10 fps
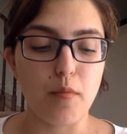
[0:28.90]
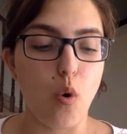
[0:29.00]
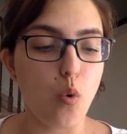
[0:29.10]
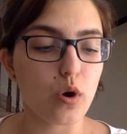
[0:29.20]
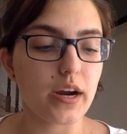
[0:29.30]

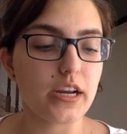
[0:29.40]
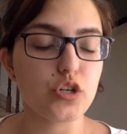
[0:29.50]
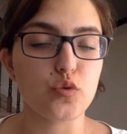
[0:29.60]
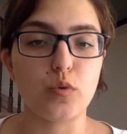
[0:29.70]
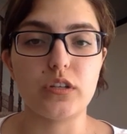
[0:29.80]

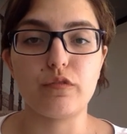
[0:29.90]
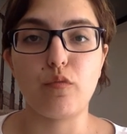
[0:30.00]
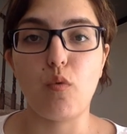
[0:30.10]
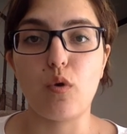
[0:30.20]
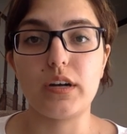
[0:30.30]
orange was
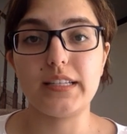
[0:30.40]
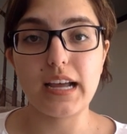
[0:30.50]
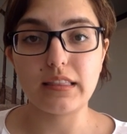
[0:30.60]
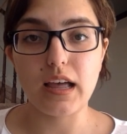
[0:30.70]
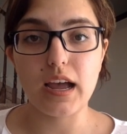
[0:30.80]
for
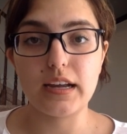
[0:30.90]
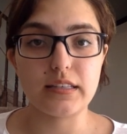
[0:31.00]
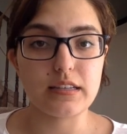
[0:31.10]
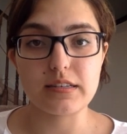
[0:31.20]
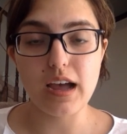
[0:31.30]

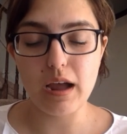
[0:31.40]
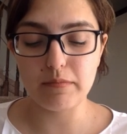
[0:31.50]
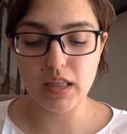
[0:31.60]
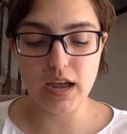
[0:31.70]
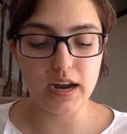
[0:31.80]
deadlines and
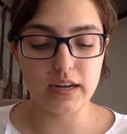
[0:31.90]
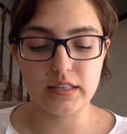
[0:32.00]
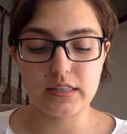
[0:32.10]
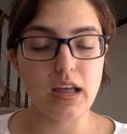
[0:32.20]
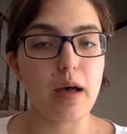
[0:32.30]
timelines,